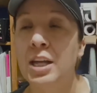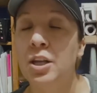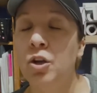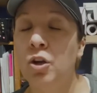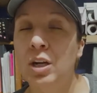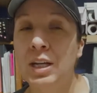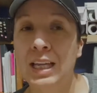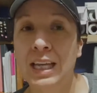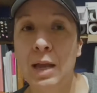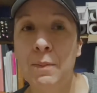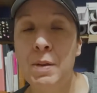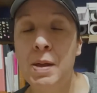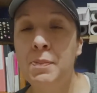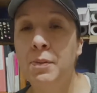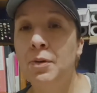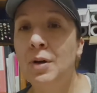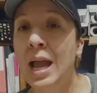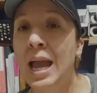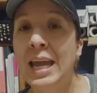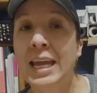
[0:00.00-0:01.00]
You're going to get
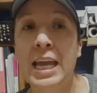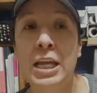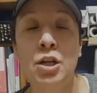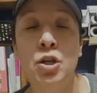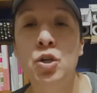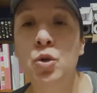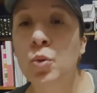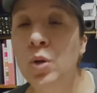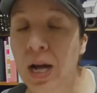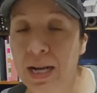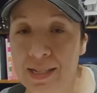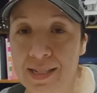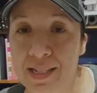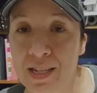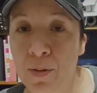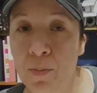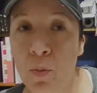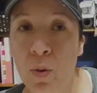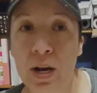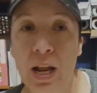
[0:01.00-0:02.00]
people, hey, can you do
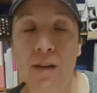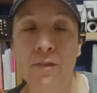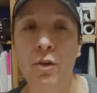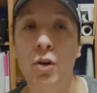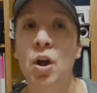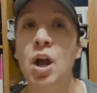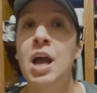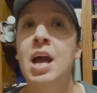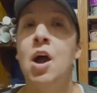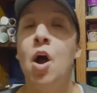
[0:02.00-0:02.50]
custom whatever?